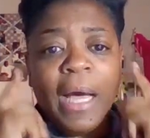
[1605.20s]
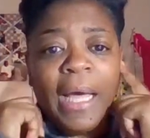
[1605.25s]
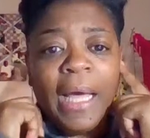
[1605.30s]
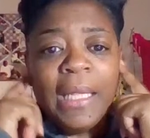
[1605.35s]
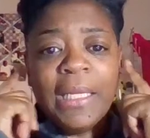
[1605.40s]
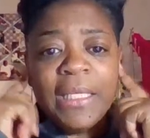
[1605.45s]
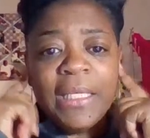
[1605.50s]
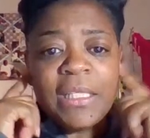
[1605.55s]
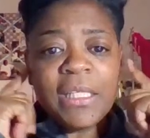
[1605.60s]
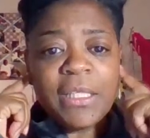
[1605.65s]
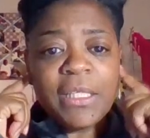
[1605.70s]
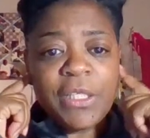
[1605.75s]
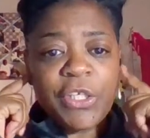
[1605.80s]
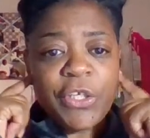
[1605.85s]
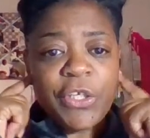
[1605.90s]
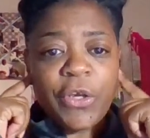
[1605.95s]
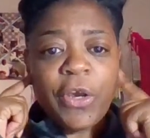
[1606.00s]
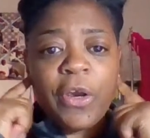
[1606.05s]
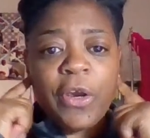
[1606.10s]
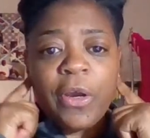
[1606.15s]
I
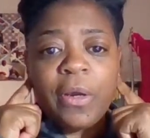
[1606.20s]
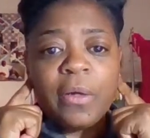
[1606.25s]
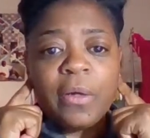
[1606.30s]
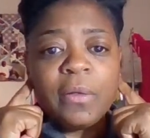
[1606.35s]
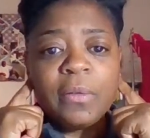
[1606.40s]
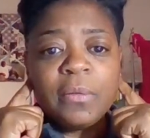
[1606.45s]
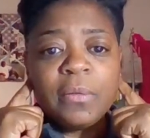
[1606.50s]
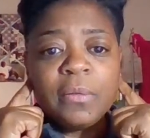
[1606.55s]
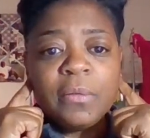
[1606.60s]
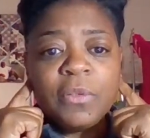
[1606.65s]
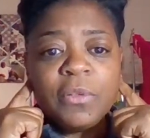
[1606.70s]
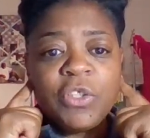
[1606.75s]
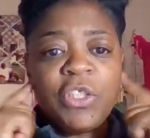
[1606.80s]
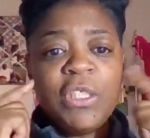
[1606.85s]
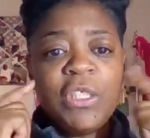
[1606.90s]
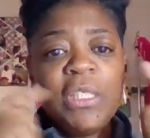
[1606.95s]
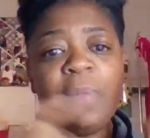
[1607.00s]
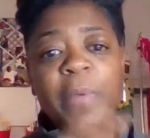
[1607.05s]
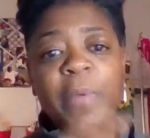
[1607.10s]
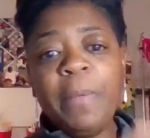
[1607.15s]
listened to her.
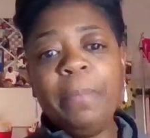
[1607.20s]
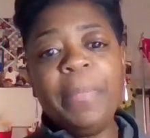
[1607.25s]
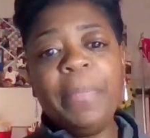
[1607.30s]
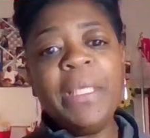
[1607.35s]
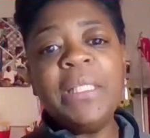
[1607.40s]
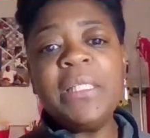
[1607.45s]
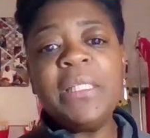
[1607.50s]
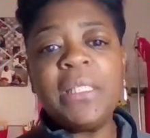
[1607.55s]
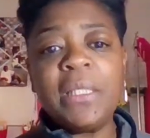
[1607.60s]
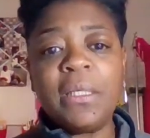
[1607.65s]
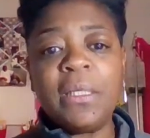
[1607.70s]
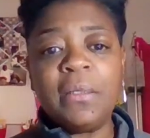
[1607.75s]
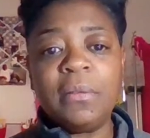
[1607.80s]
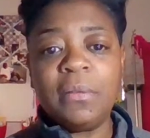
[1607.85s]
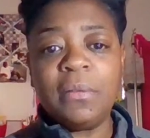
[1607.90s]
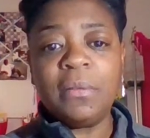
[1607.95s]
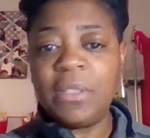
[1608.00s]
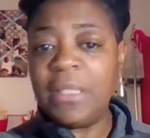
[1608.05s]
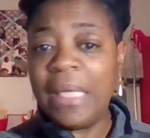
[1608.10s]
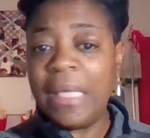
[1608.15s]
She's been busy.
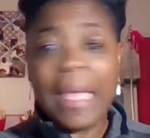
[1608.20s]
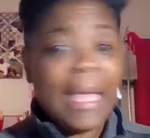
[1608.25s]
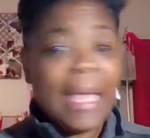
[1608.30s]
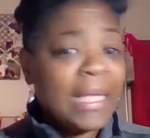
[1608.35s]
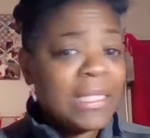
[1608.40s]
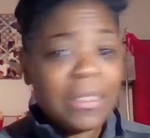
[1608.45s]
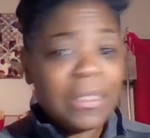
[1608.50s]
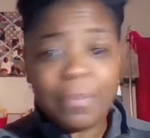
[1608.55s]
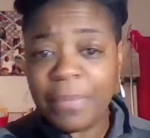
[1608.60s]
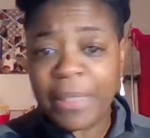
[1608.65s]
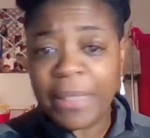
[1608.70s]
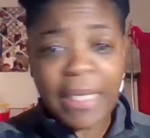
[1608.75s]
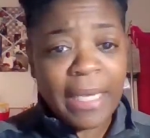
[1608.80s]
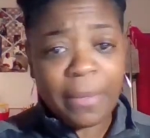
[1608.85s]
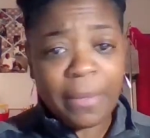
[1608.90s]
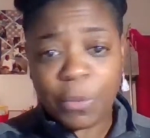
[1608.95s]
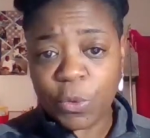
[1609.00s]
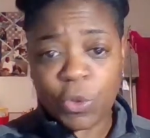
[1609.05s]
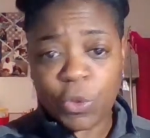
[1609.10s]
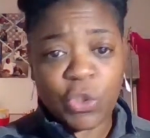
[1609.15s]
She hasn't been
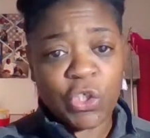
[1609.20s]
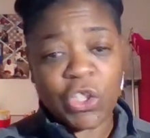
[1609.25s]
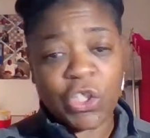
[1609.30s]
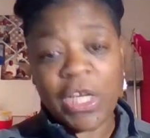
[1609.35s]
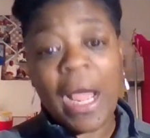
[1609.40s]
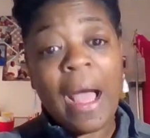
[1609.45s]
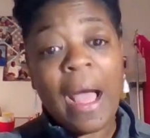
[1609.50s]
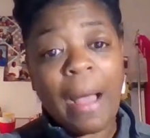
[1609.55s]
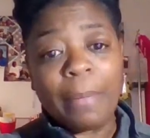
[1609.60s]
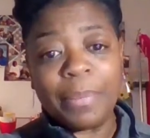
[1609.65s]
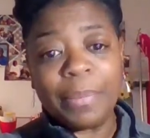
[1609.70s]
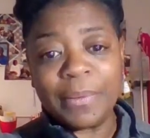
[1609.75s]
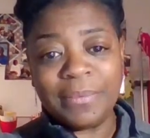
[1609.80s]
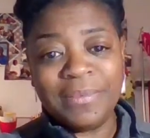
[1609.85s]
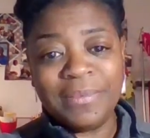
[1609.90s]
able to shop.